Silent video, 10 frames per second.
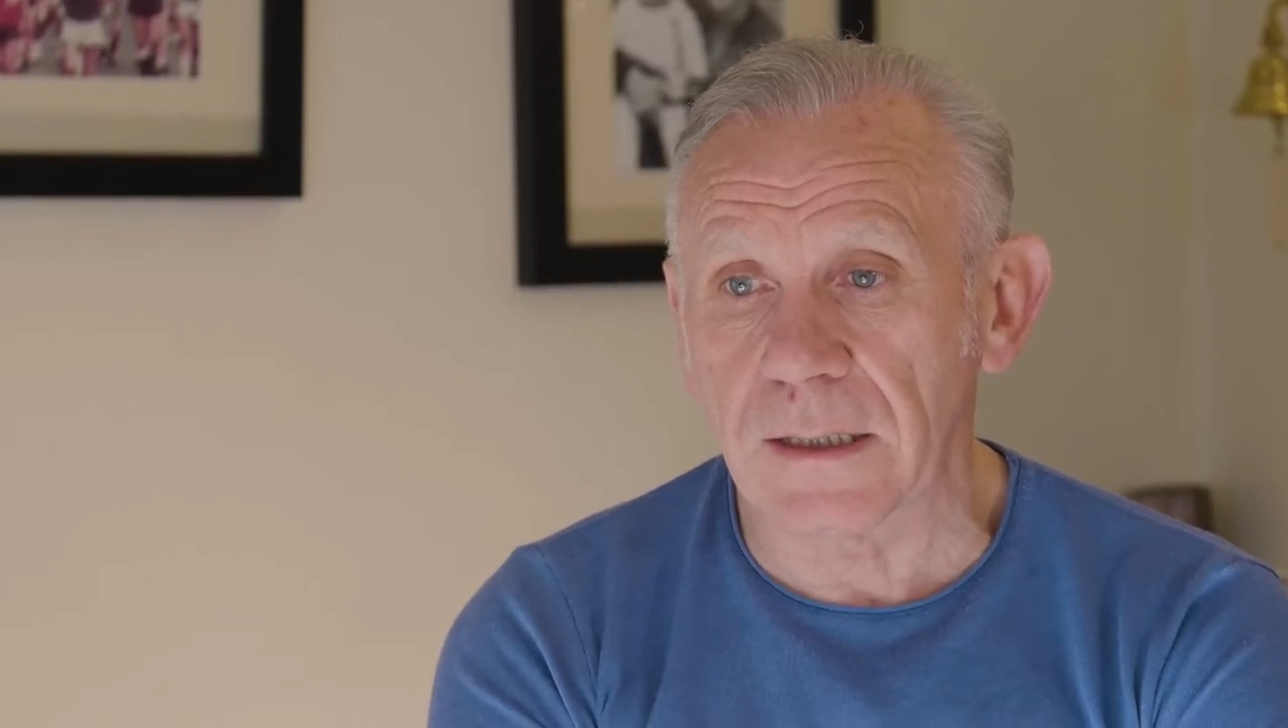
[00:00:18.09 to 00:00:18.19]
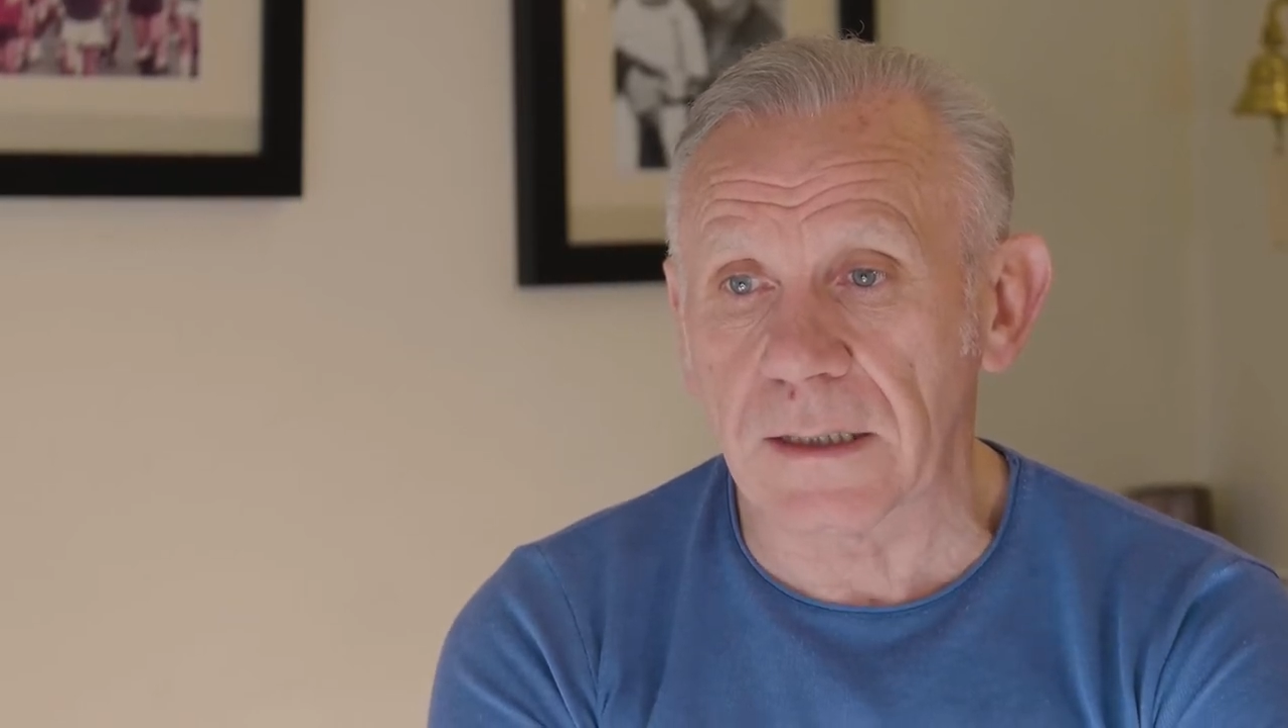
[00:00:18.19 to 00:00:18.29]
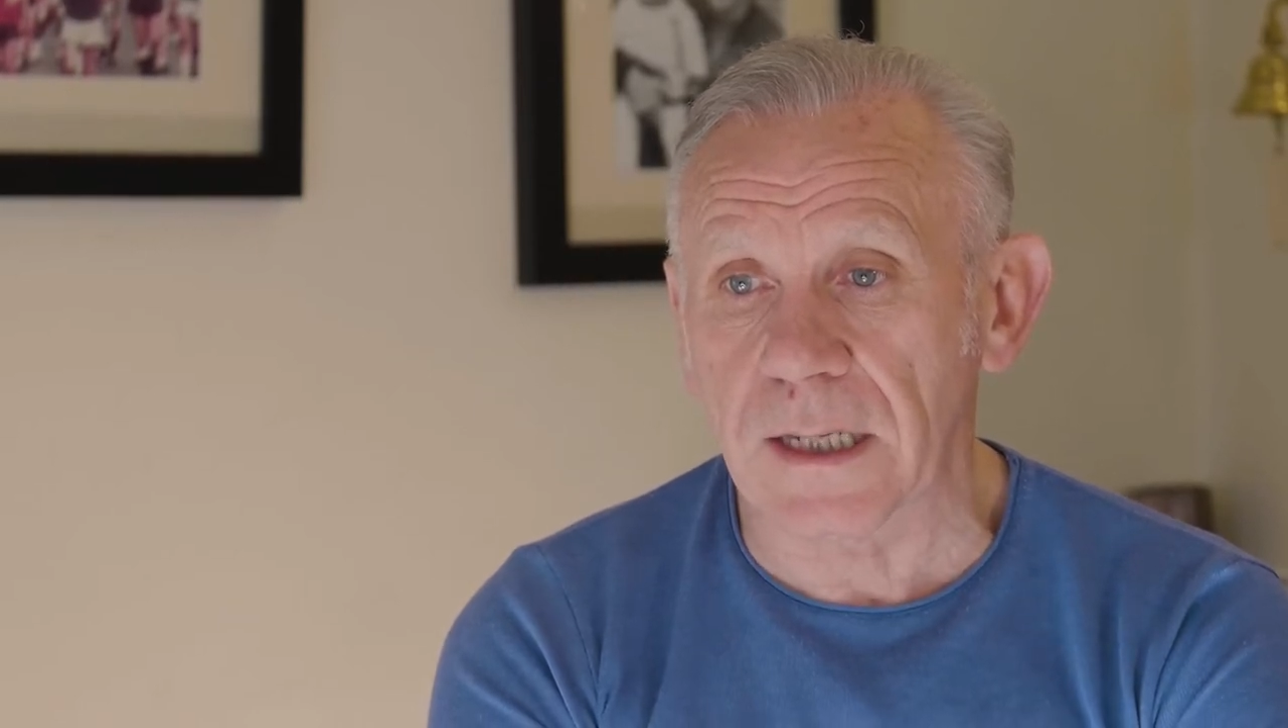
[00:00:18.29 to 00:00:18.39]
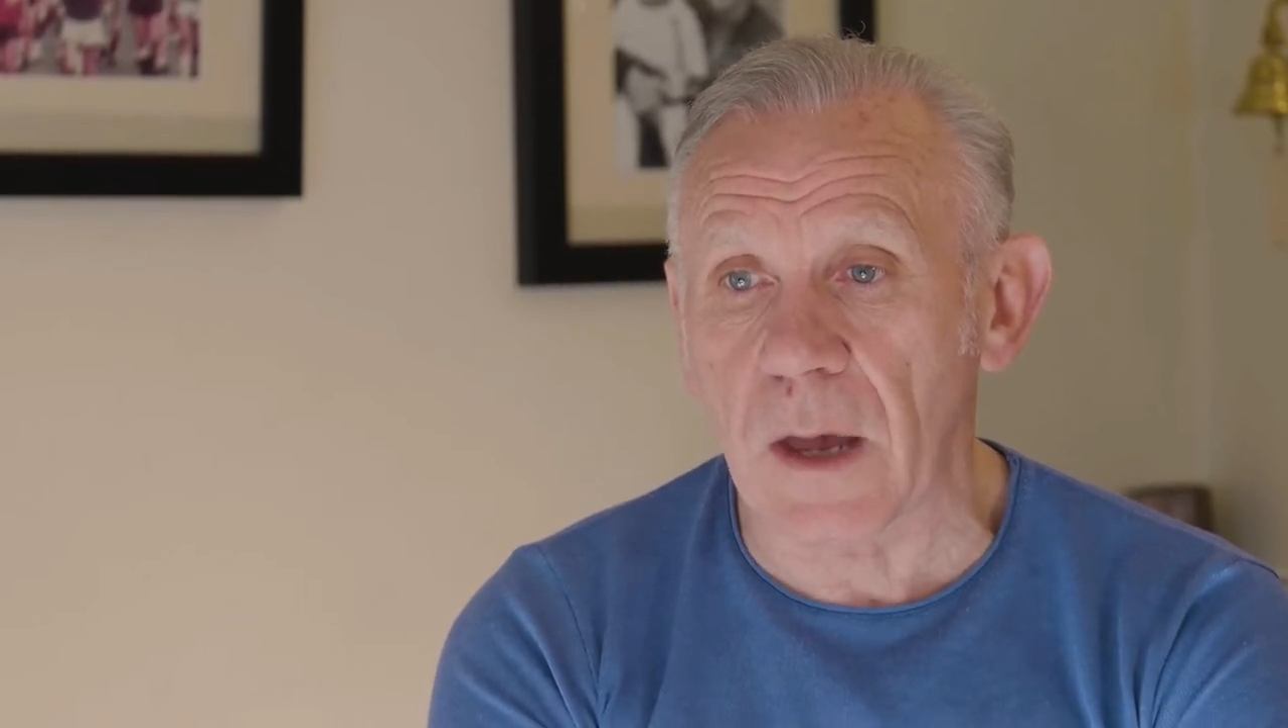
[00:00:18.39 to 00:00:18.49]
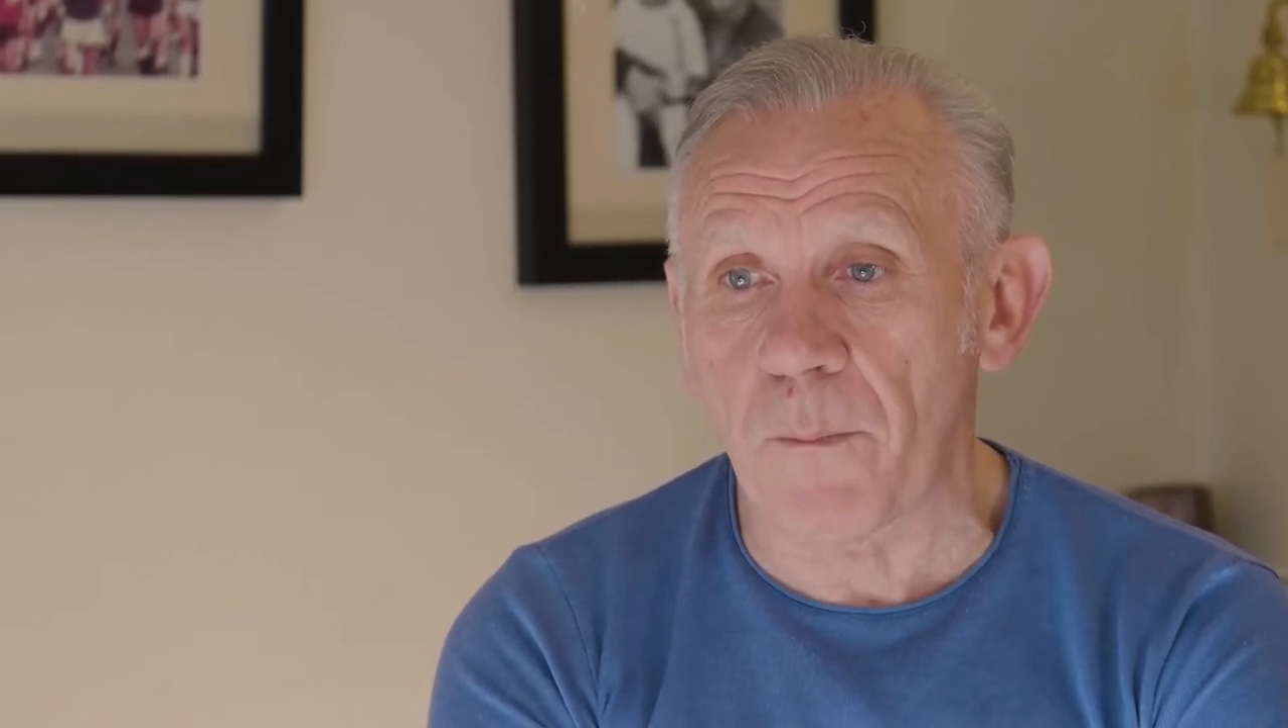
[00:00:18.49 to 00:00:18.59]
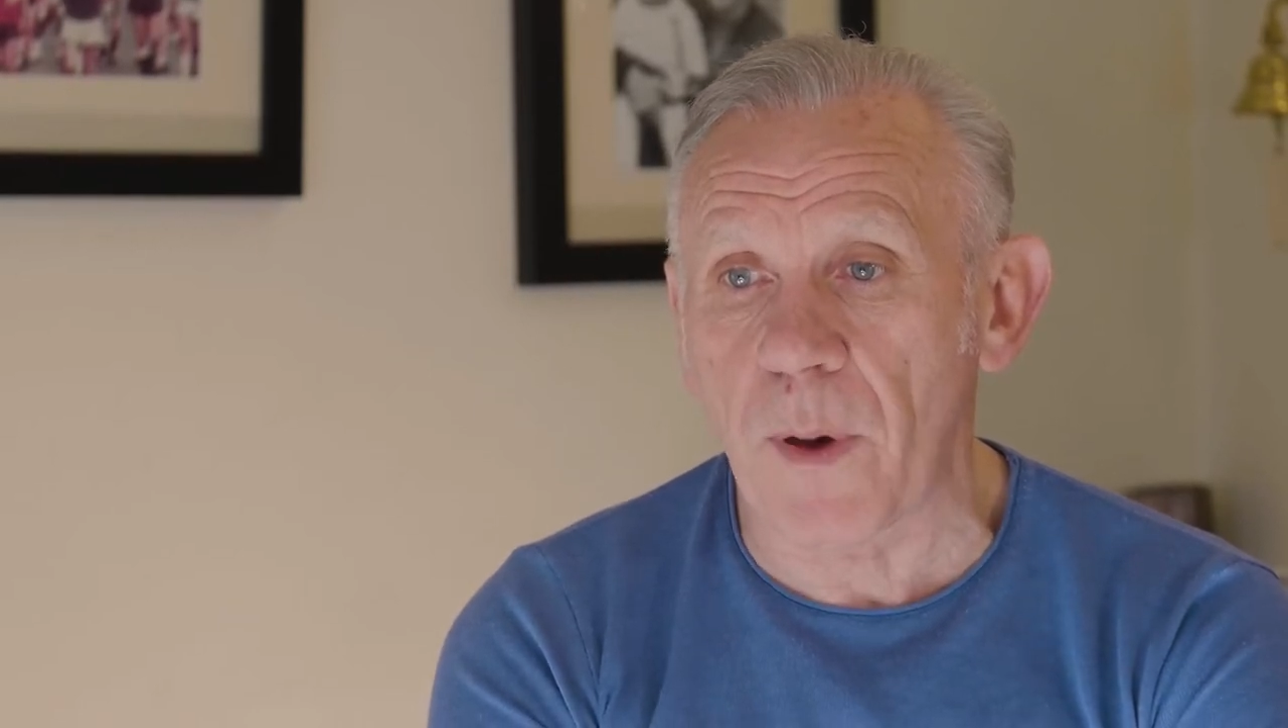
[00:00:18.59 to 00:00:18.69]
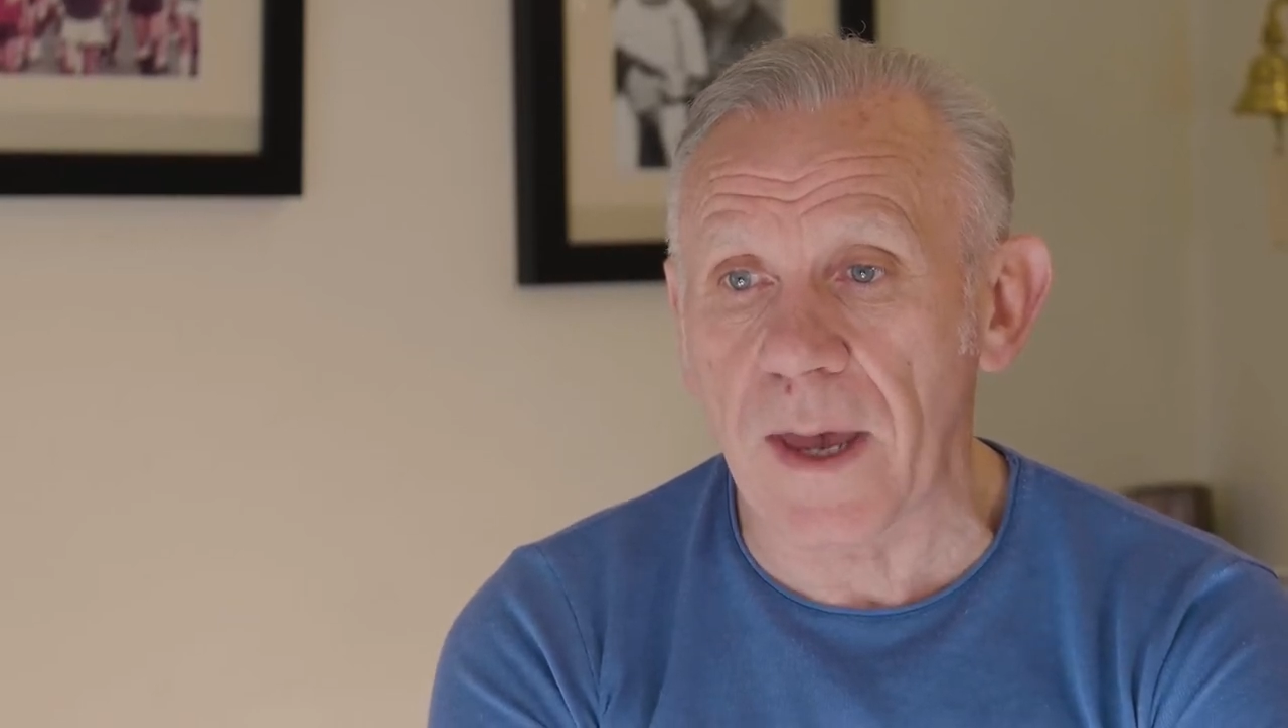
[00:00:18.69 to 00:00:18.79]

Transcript: to get